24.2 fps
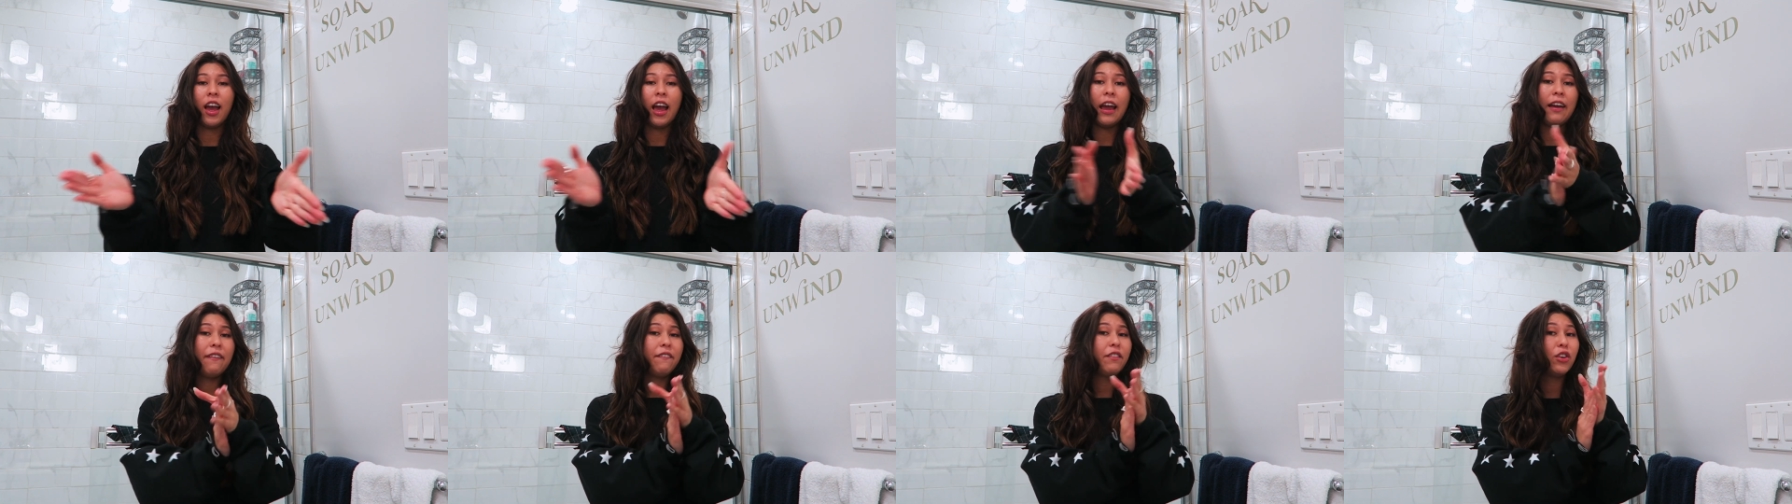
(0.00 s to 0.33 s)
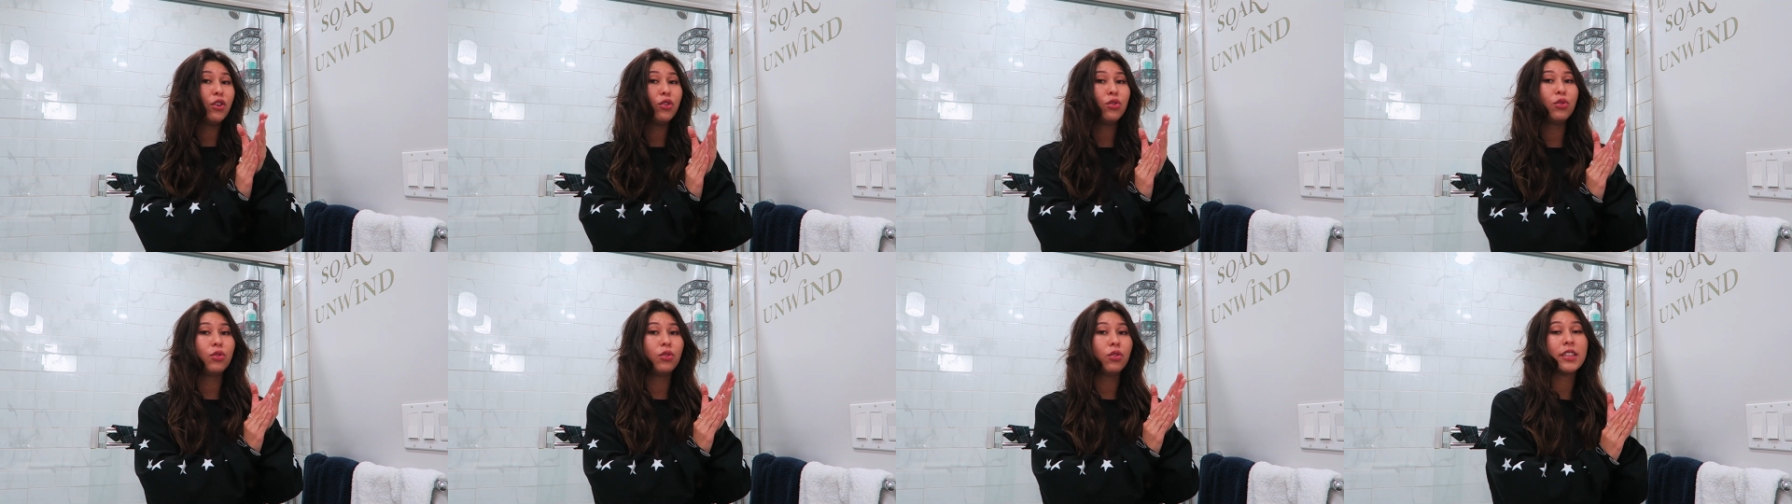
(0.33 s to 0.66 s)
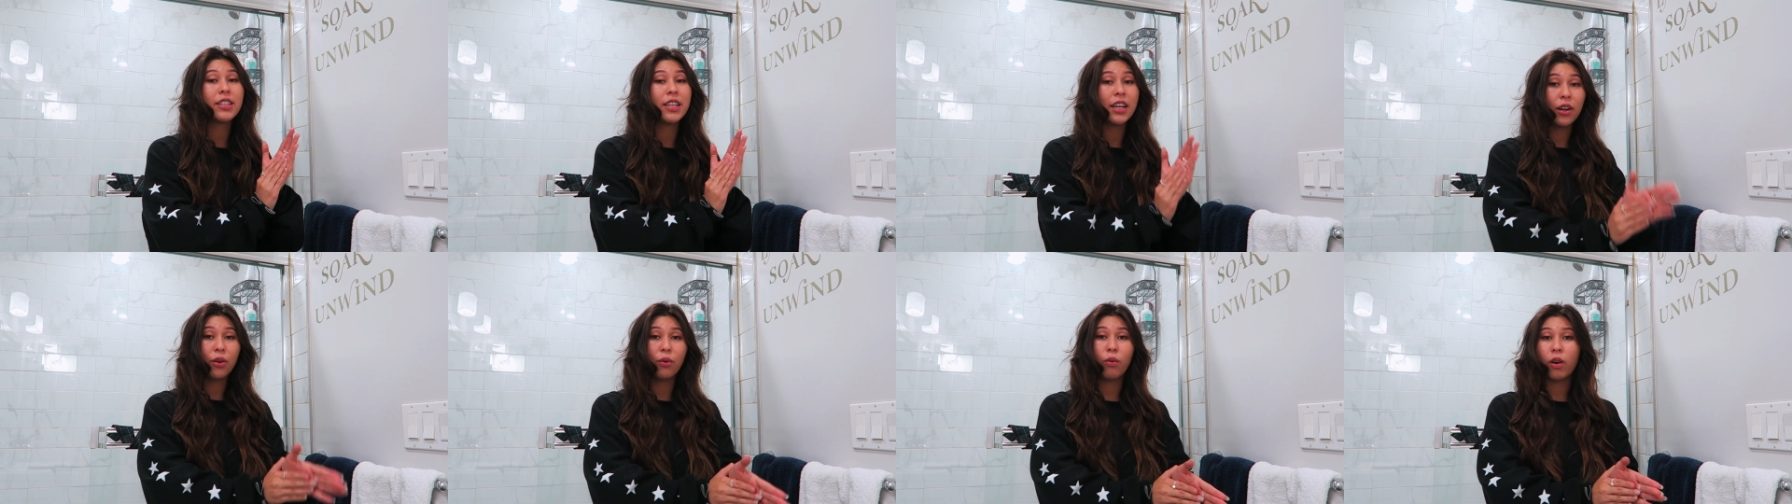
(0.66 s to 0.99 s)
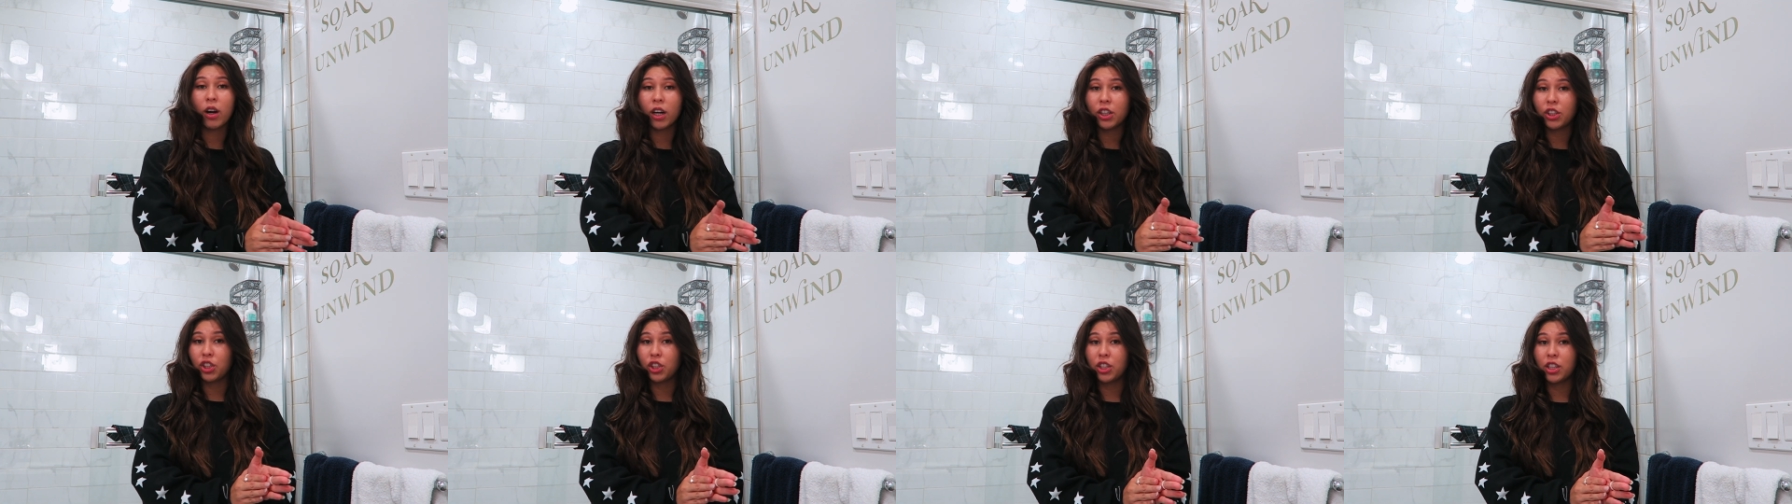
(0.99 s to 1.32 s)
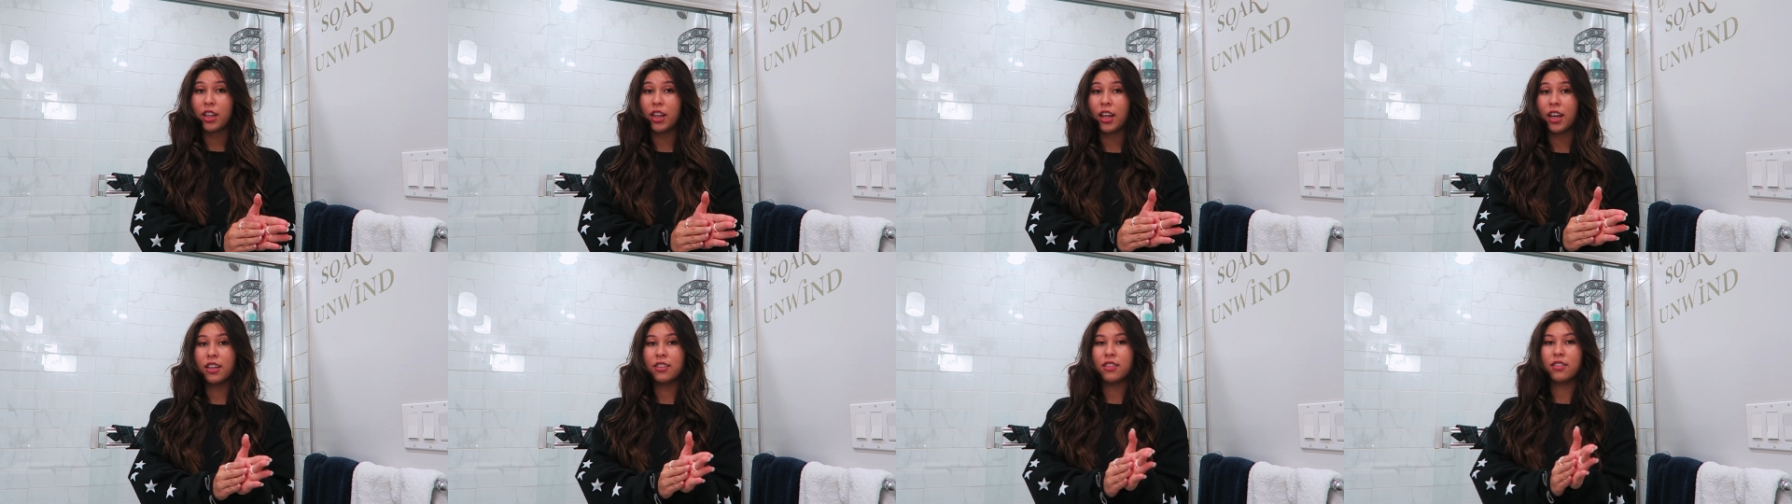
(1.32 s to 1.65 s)
If you did watch
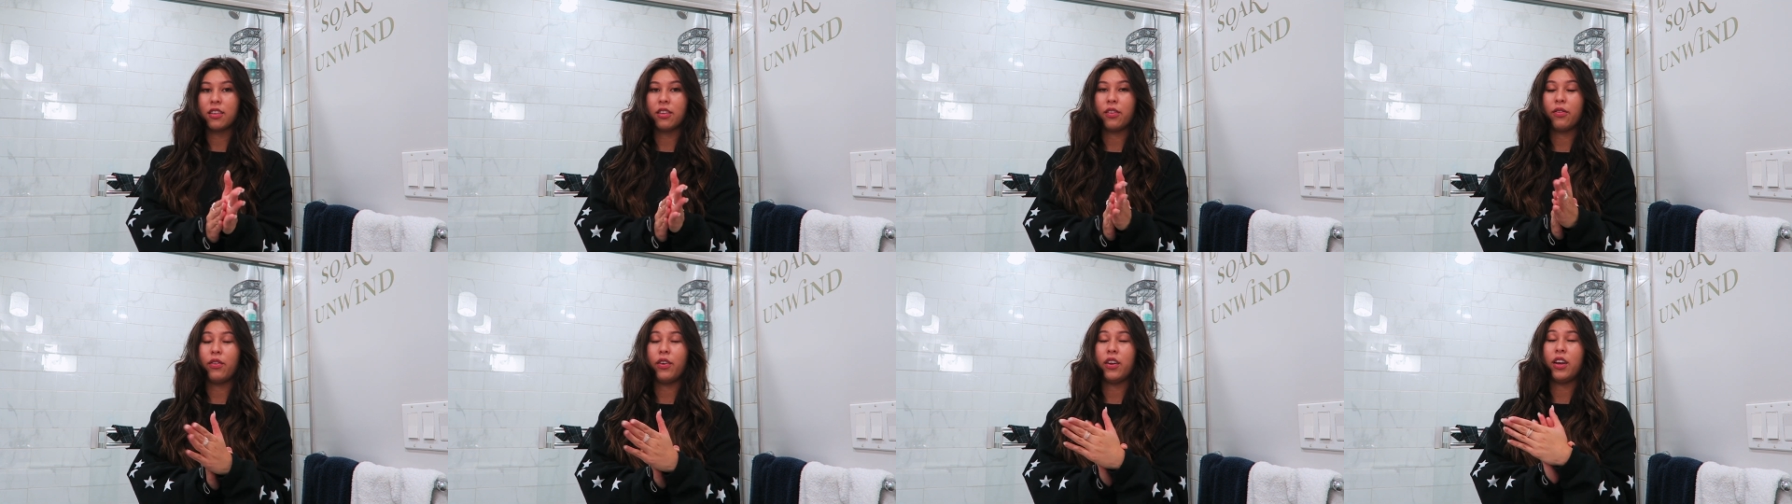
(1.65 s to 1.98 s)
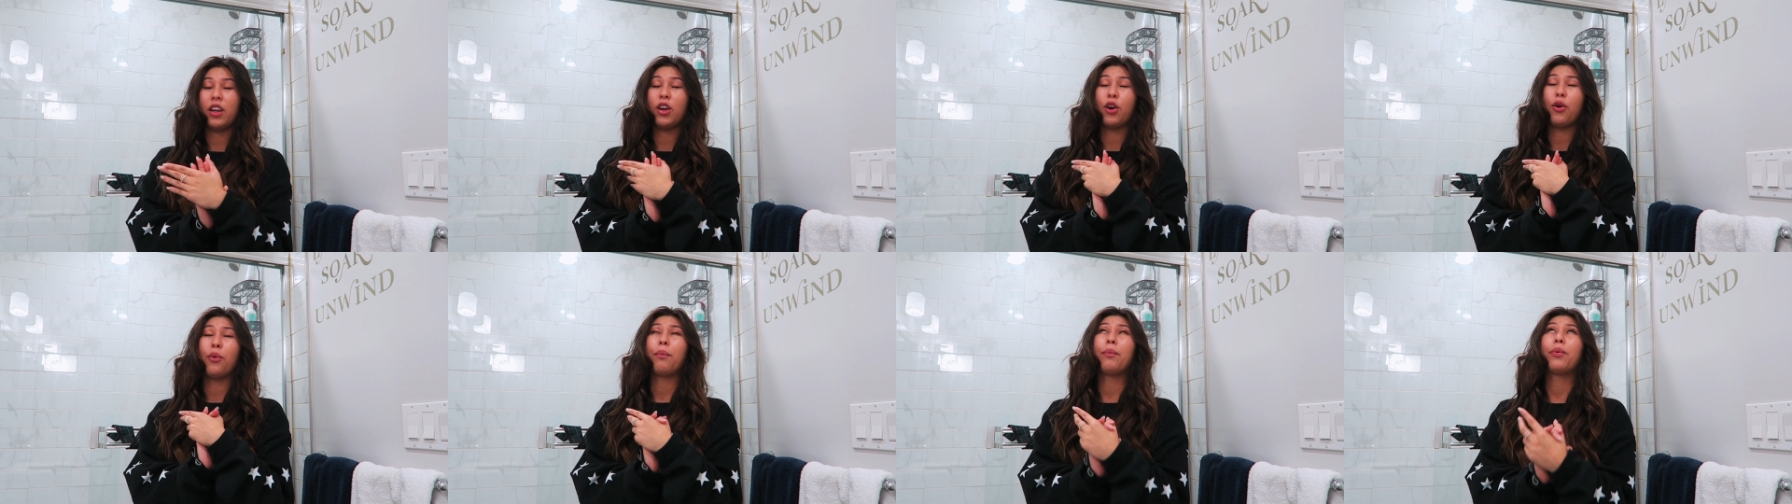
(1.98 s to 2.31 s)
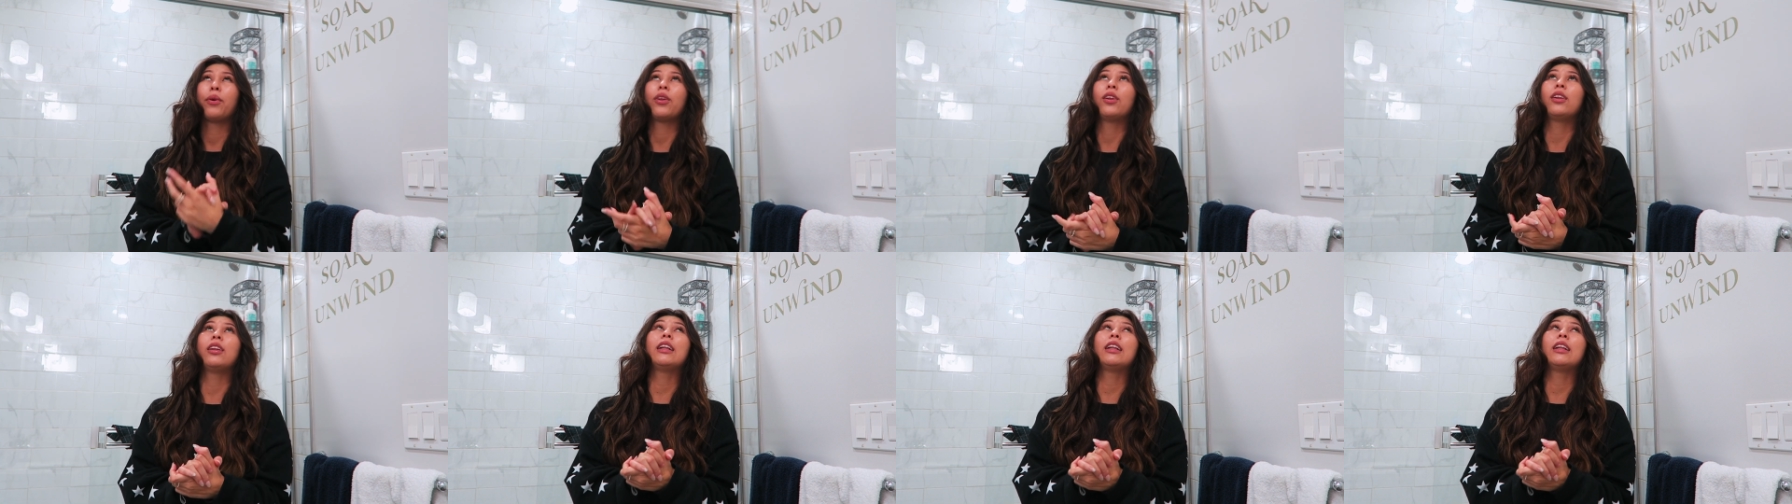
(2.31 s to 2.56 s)
to the end of the video,